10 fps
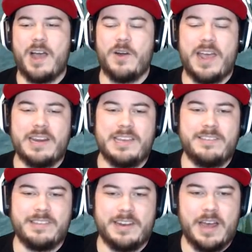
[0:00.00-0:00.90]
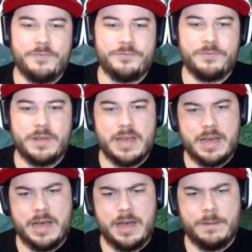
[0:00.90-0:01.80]
Alright, easy enough.
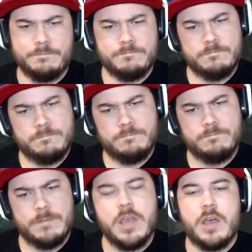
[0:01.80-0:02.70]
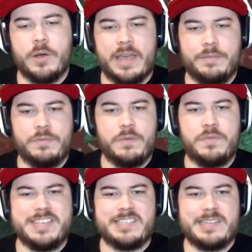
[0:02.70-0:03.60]
Um, okay, th
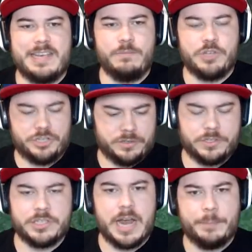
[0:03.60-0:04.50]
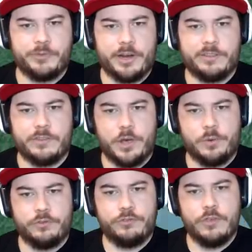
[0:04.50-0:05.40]
this Steam just stops on its own.
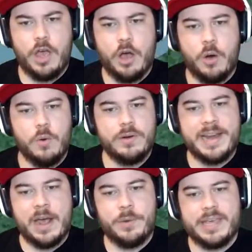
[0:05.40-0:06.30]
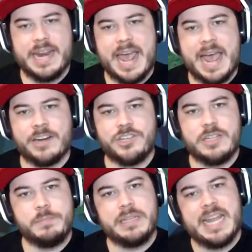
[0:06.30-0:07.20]
So, now we can actually
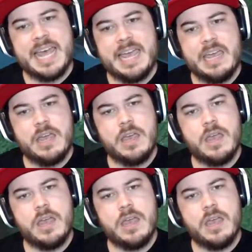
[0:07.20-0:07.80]
play